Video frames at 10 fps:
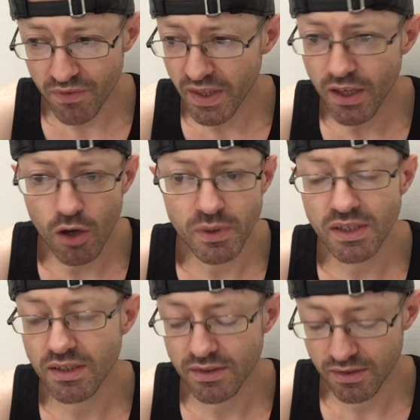they go in
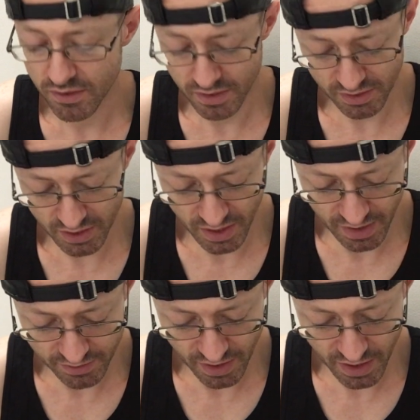because she
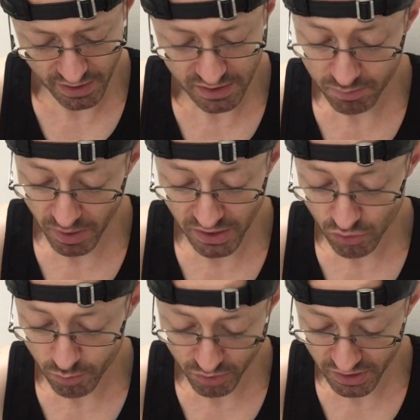has a
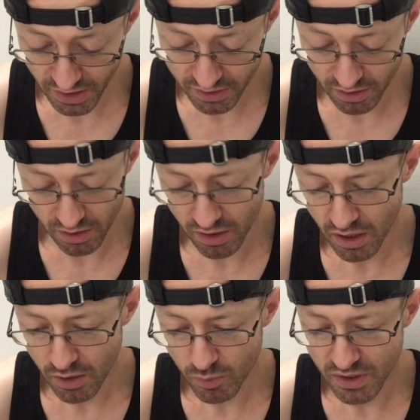spatial projector,
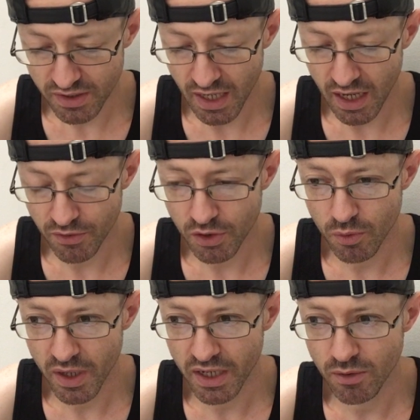which is how the
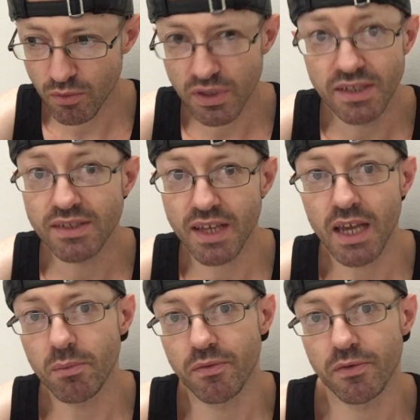Queen would
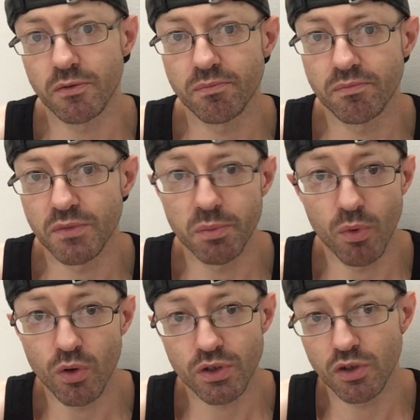escape from the
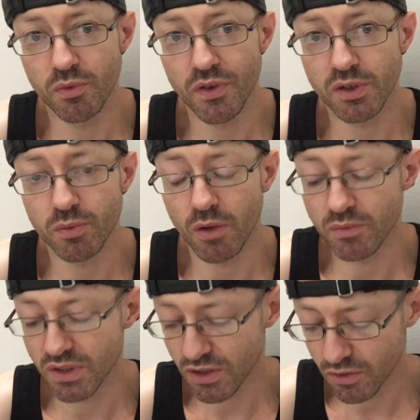Borg cube if there was a
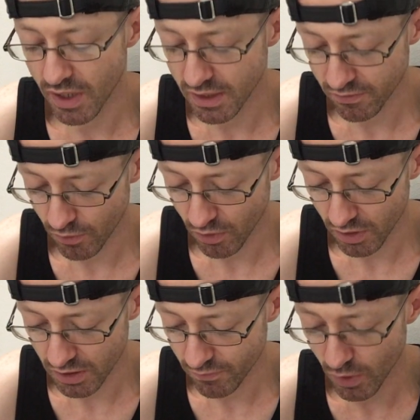problem. She could transfer at
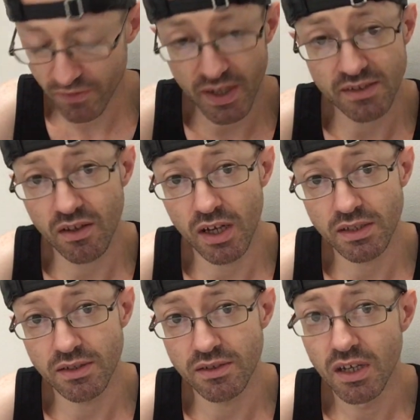least 40,000 light
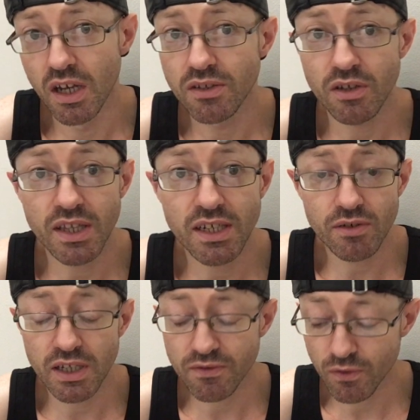years. So
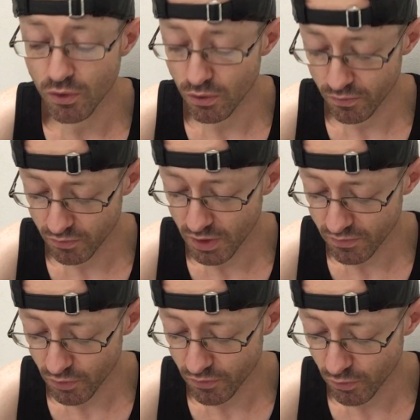transfer
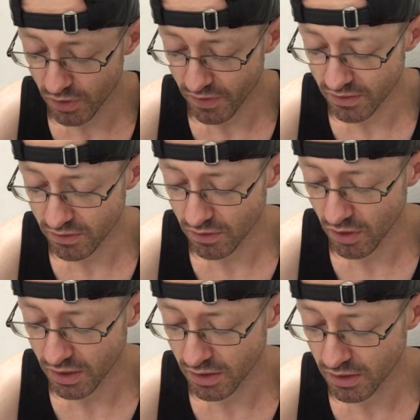40,000
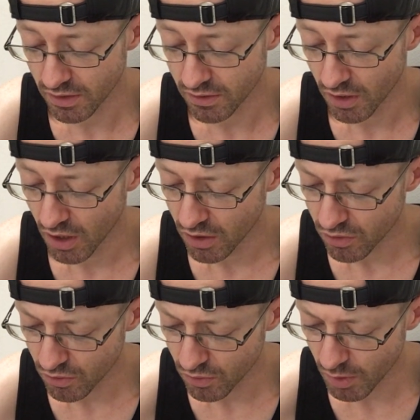light years
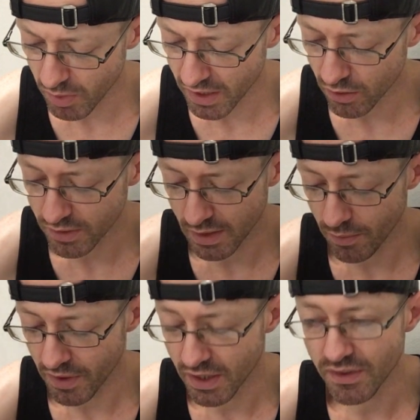to a planet called
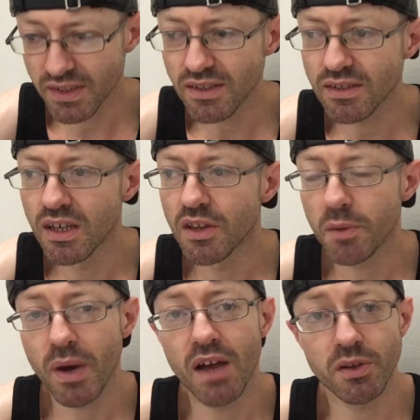Nephthene, and this is the
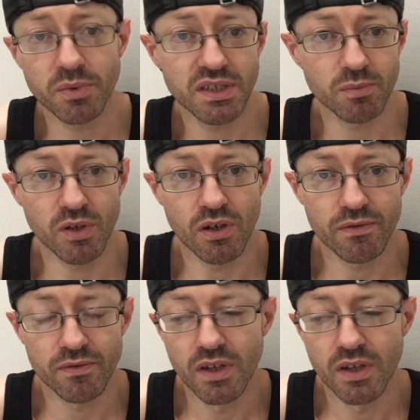part that pissed me off.